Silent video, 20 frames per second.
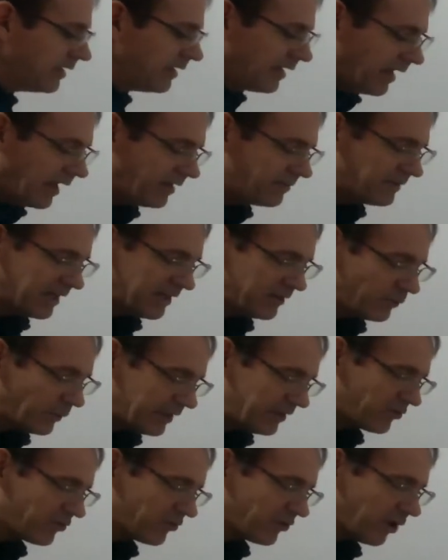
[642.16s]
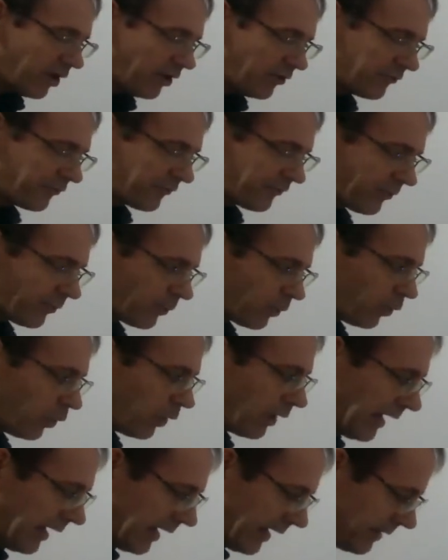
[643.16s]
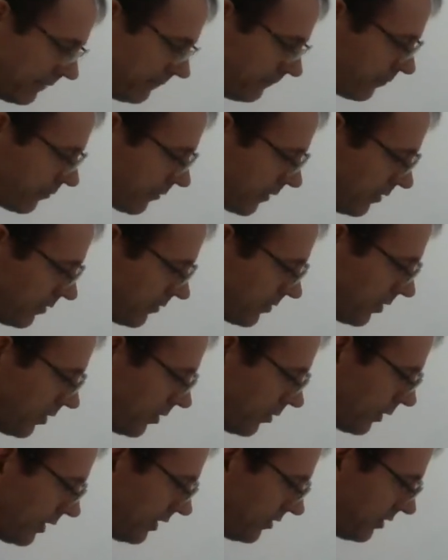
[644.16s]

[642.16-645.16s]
And then we solve for y. So we